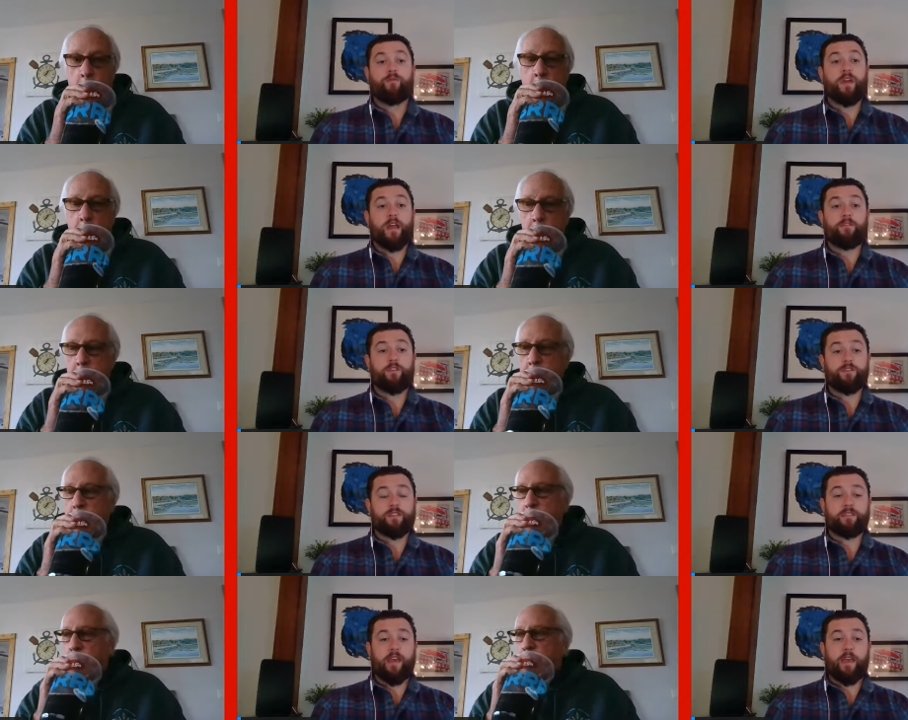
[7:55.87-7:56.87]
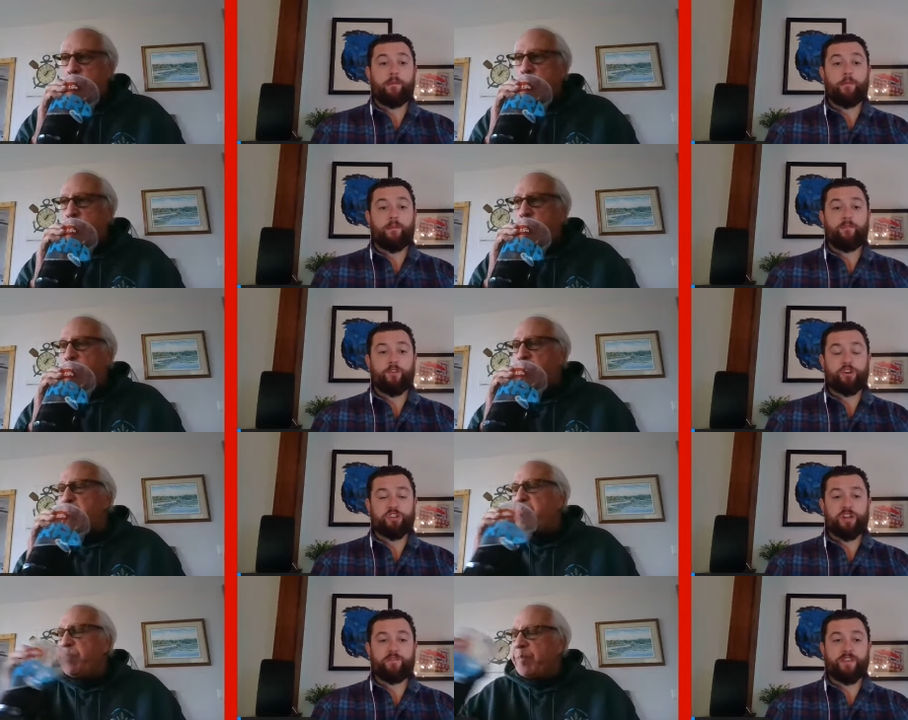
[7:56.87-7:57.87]
Speaker 1: Kind of heard the same
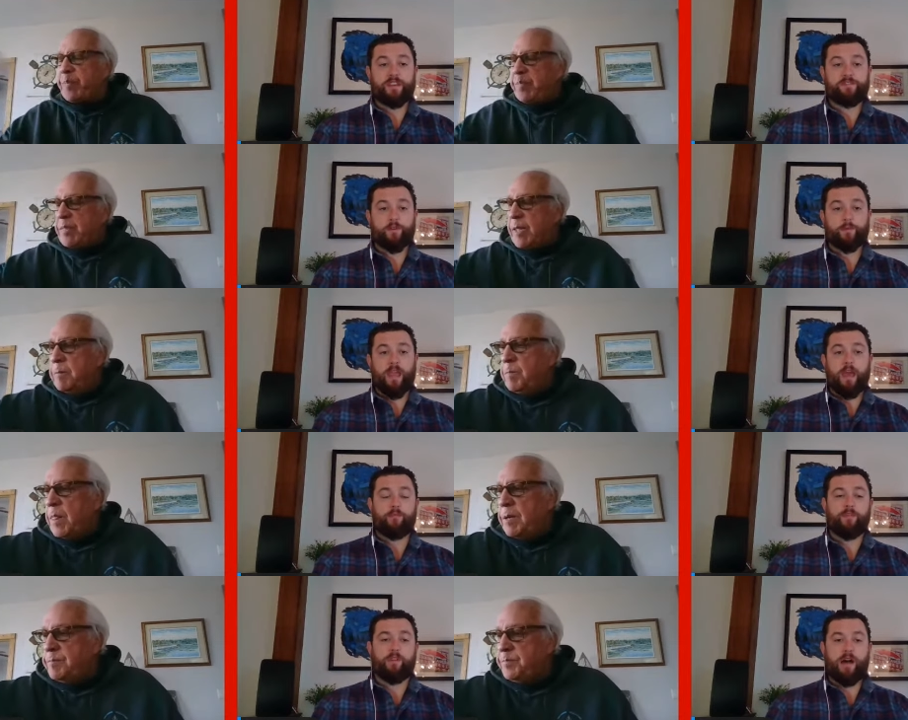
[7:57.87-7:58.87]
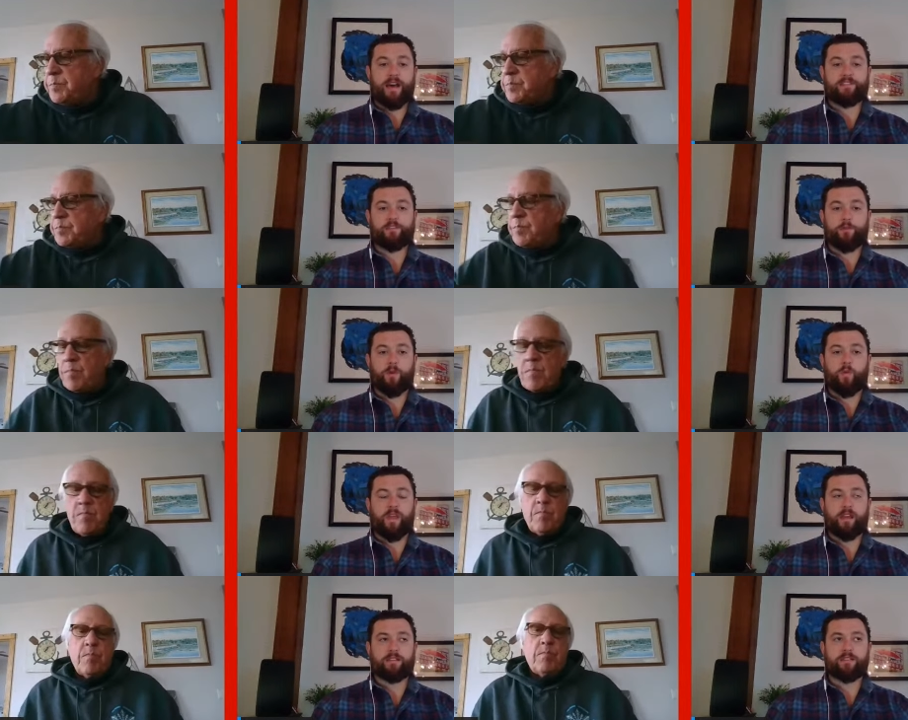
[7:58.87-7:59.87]
version of this from Campbell the last three
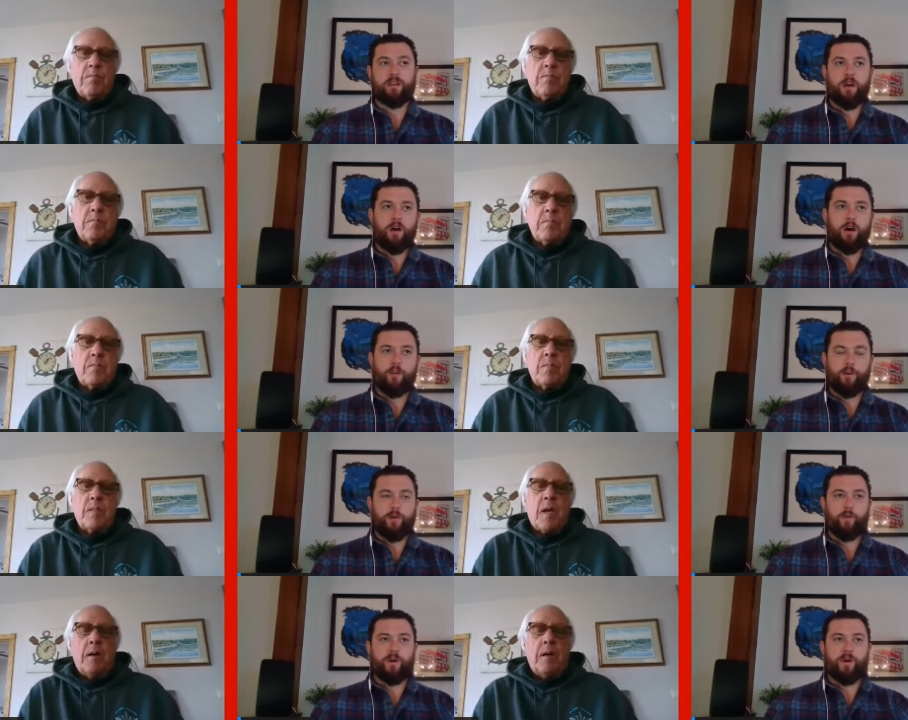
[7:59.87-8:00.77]
weeks, although he